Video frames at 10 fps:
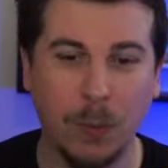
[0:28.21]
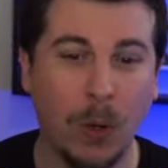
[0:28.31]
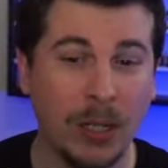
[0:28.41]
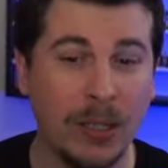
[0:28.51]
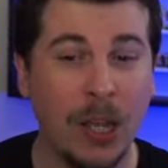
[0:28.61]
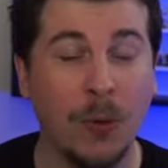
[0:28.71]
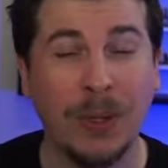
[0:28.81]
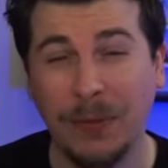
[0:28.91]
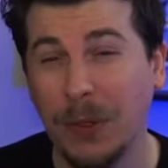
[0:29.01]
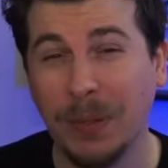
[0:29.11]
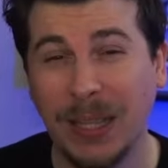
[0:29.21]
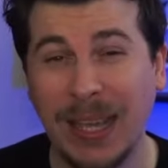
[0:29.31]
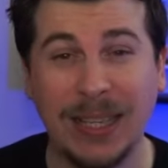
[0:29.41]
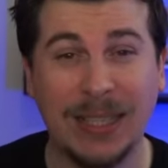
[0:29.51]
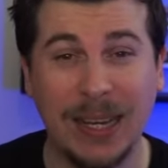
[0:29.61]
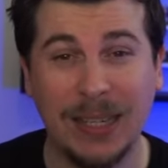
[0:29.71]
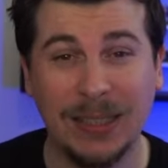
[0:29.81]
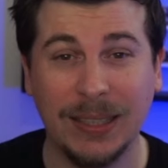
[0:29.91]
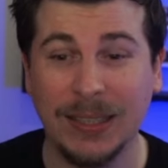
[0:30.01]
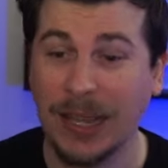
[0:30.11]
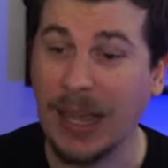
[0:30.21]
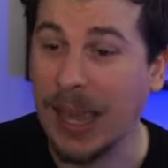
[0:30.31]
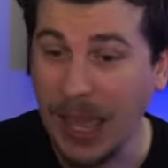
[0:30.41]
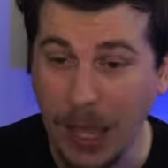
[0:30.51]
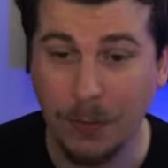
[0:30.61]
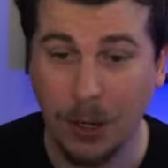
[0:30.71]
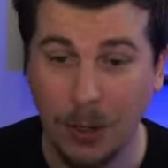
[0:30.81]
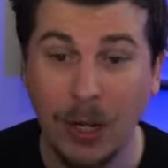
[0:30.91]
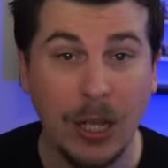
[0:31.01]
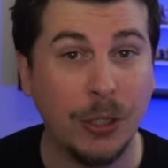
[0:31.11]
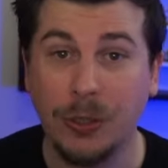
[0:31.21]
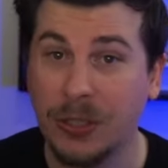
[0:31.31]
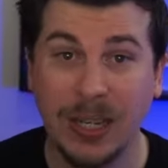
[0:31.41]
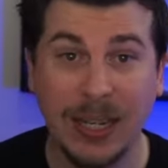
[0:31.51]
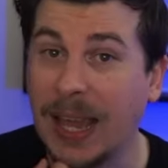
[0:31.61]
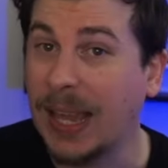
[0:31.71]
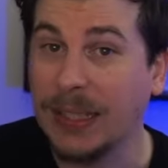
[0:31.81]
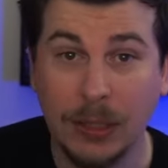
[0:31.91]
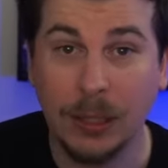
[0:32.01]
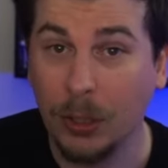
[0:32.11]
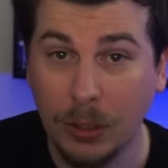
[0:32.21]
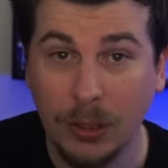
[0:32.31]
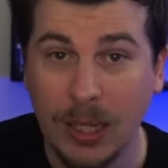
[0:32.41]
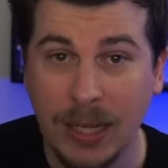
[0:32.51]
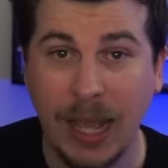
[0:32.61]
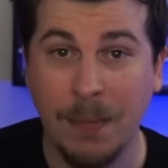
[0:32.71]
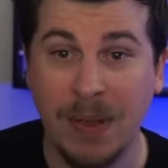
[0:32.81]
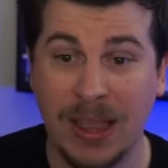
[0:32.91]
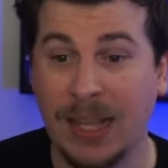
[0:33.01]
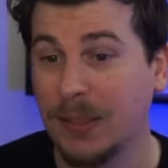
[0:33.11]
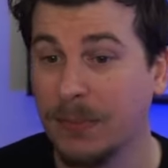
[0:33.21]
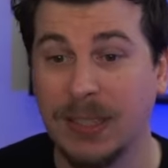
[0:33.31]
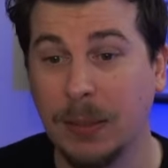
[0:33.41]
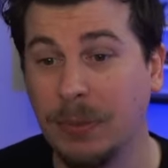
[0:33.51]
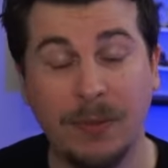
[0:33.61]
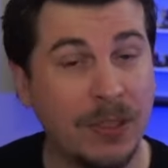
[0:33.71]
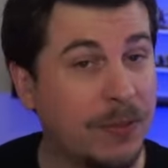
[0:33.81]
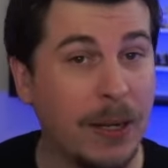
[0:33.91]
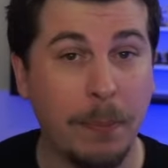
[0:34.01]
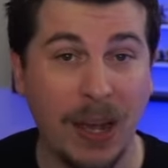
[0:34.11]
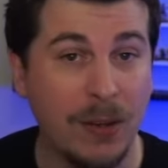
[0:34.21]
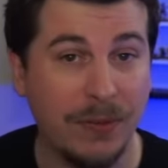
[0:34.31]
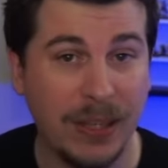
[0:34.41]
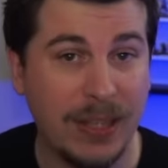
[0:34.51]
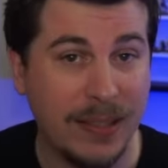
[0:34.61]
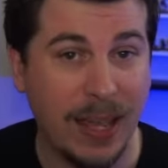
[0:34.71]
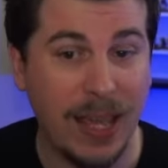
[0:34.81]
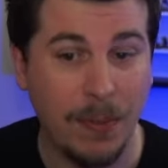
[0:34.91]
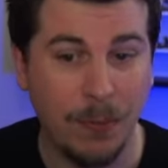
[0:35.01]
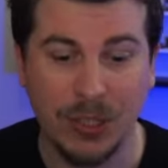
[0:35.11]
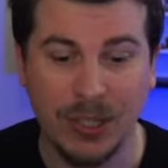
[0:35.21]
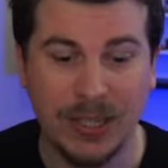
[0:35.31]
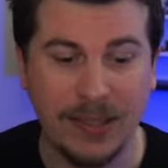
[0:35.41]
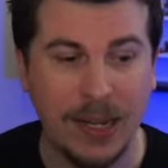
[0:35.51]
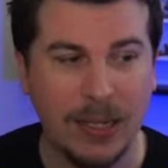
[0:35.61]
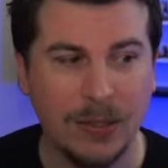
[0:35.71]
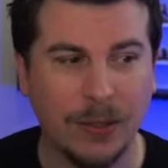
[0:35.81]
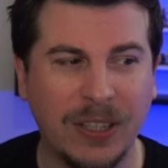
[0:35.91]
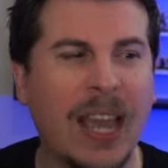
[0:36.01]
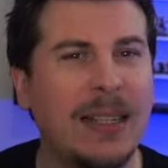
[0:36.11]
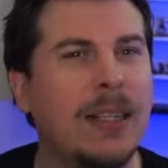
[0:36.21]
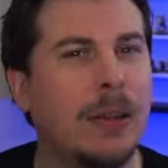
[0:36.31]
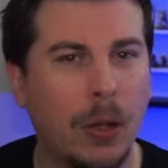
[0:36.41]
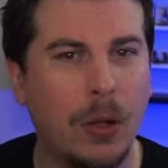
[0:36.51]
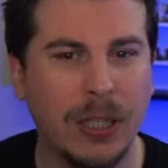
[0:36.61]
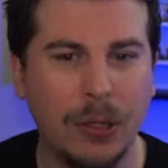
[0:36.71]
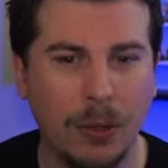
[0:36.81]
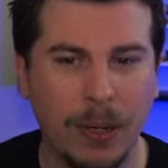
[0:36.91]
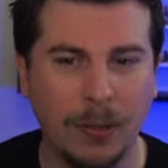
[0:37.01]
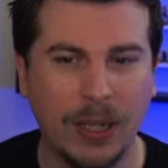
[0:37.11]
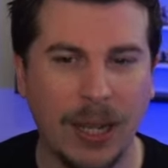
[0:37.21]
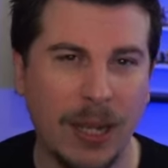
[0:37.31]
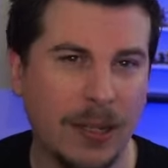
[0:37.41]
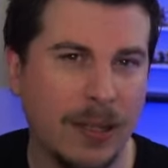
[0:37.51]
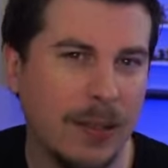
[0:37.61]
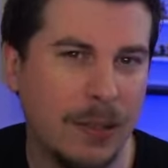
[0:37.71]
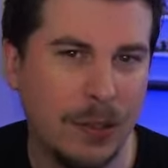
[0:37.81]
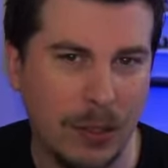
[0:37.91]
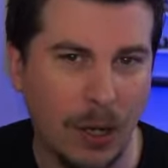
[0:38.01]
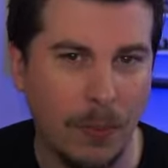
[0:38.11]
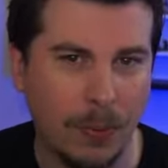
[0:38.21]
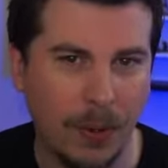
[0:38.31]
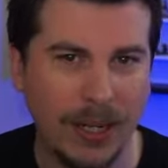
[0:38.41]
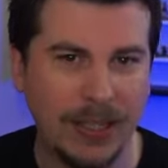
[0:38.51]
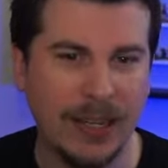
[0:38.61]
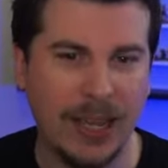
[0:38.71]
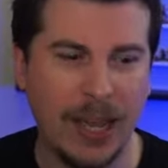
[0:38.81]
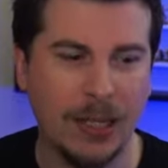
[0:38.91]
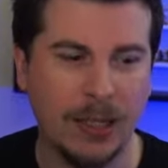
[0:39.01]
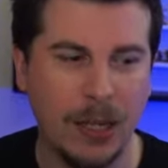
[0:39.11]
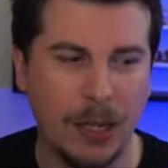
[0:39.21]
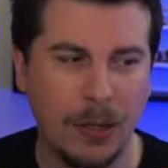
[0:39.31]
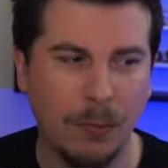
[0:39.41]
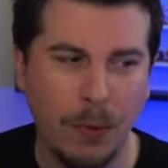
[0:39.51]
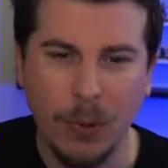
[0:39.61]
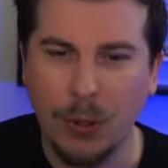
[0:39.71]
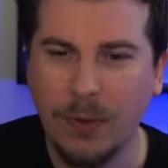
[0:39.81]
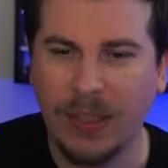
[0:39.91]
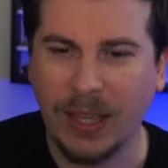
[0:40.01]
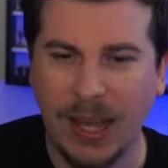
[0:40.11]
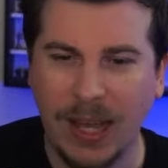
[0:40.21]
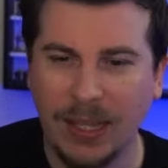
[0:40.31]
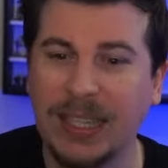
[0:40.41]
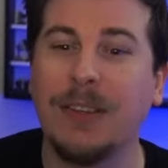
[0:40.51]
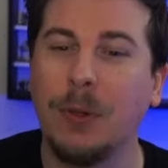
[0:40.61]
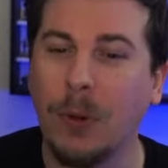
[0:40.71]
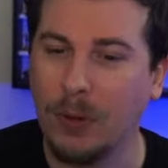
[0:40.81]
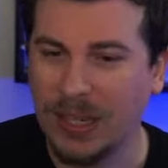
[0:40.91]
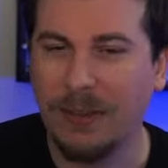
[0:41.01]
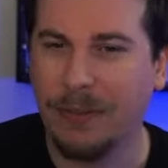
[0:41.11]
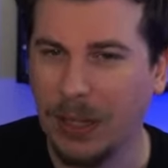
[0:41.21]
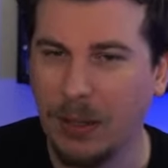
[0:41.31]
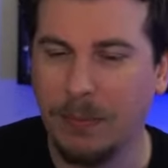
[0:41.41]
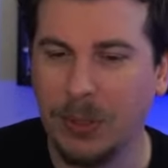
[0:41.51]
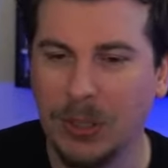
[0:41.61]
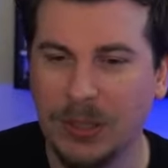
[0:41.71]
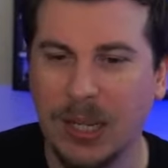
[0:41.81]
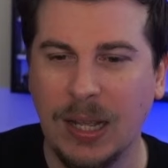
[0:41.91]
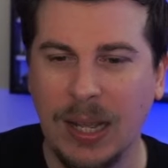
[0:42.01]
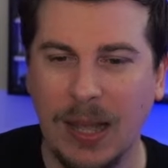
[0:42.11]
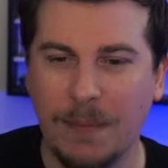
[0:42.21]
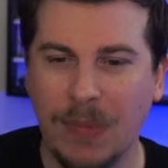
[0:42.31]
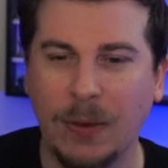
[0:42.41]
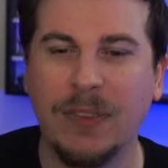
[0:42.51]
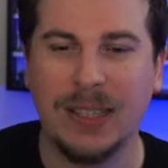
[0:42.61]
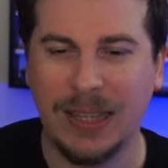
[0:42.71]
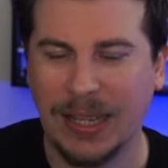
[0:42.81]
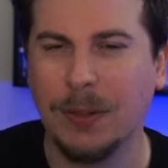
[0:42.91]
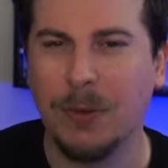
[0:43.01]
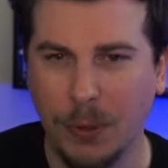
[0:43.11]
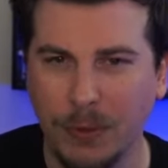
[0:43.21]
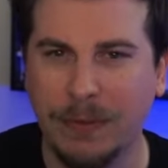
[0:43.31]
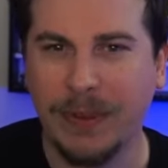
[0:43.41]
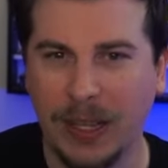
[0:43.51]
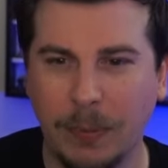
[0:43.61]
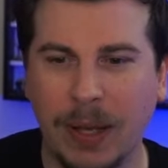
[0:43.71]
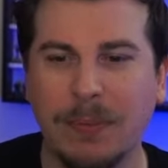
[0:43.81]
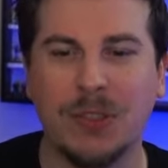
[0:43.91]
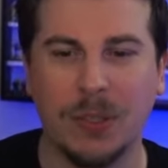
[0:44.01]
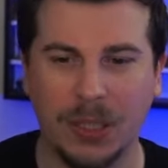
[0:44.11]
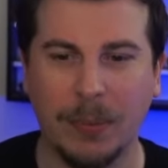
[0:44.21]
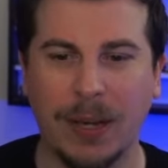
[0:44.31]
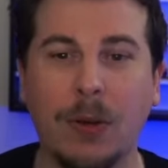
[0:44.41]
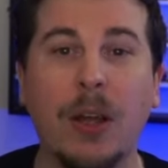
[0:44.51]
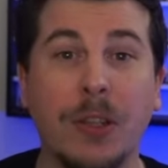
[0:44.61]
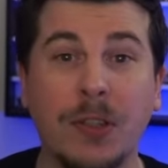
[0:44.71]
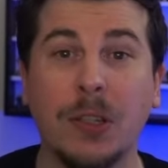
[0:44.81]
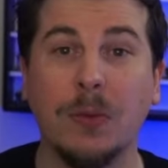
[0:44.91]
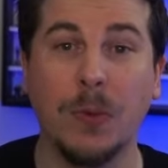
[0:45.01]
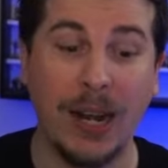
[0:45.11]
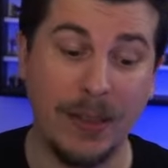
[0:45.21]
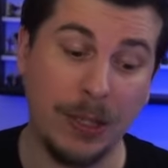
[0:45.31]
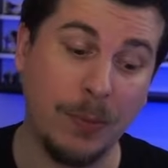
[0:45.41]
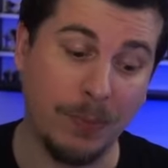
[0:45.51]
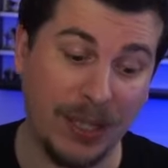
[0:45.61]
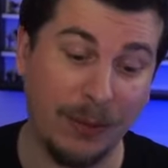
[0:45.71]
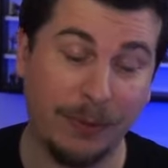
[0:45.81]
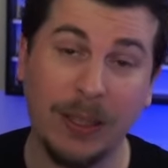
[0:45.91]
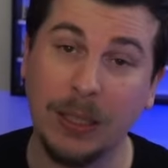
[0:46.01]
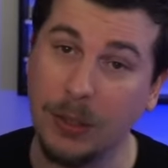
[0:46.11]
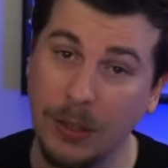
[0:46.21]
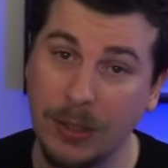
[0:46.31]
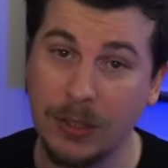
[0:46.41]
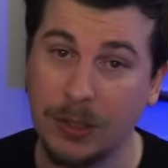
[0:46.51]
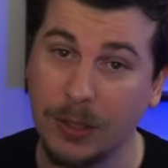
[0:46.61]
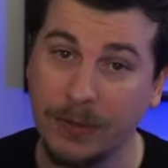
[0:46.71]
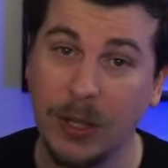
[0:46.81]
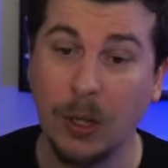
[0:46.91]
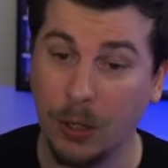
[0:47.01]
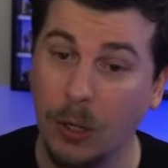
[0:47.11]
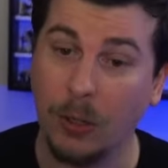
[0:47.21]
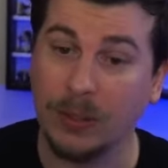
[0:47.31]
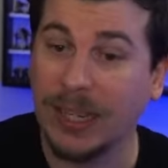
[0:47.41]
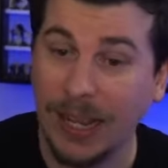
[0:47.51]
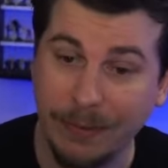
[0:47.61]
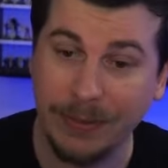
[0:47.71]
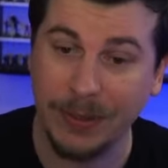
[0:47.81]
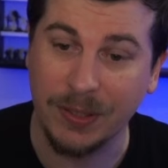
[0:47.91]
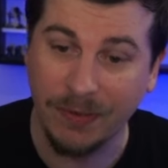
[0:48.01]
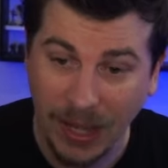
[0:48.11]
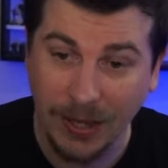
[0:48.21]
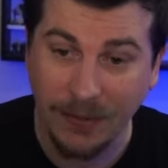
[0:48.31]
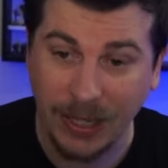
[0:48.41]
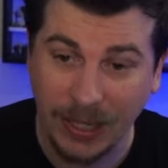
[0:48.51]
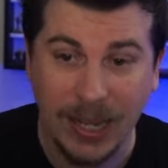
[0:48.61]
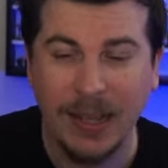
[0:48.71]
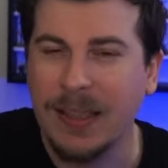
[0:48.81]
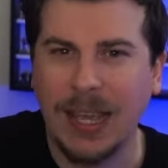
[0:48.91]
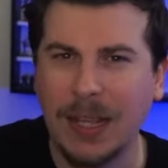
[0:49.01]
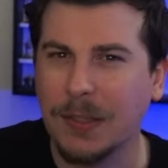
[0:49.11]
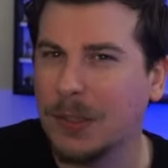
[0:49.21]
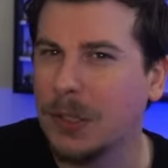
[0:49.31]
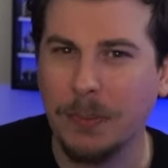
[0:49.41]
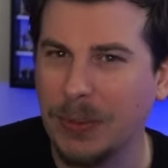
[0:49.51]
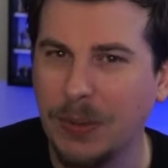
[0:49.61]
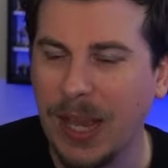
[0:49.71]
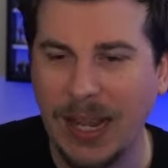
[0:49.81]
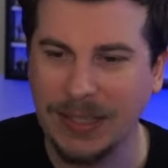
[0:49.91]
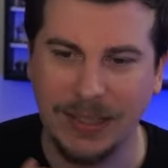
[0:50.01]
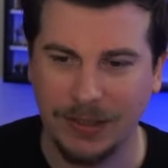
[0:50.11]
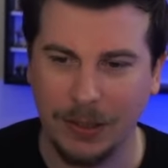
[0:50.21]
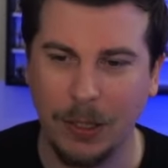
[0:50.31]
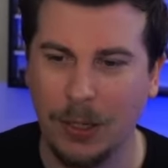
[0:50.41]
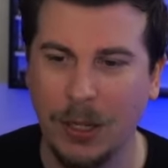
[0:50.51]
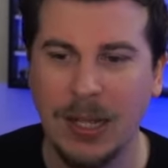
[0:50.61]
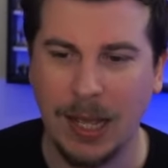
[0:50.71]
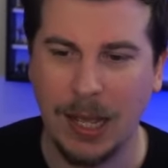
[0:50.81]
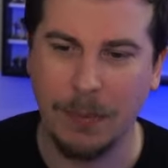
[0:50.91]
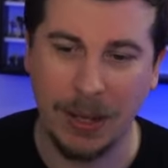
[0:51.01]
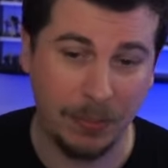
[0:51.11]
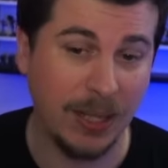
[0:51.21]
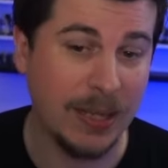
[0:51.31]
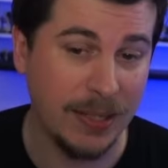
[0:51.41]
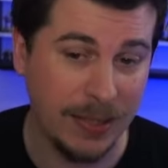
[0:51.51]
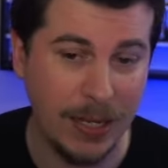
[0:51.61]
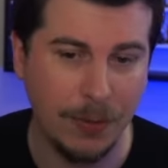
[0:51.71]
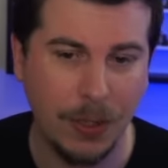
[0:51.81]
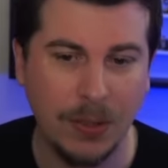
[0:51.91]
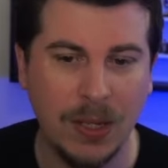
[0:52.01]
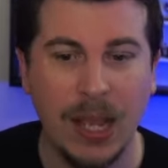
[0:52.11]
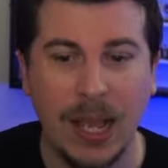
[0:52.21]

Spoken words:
One, whenever you play a card that is a hero, you just gain a lore, and that's something I believe is very powerful in this game, which is sort of gaining lore that your opponent can't stop, right? They can't remove the card if you already have Phil on board. Obviously they can remove Phil, but I'm just talking about on the turn where either you play Phil and other stuff or already have Phil surviving, they can't stop you gaining this lore by playing these heroes.